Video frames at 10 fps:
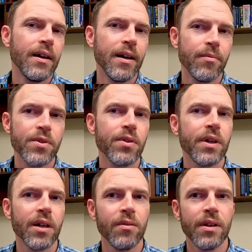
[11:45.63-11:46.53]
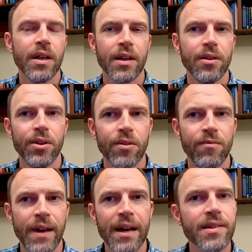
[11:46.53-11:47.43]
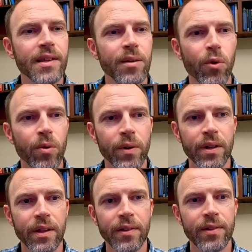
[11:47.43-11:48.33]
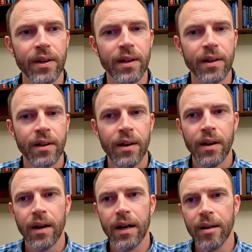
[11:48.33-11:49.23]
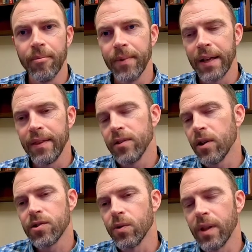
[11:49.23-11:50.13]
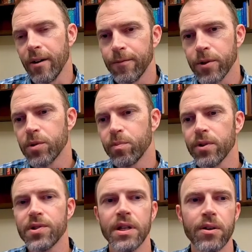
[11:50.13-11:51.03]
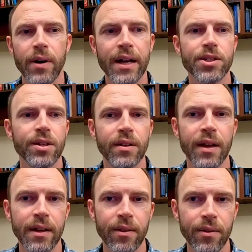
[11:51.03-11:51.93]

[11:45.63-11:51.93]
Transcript: So it can look vastly more realistic. And these also allow first-person interaction like other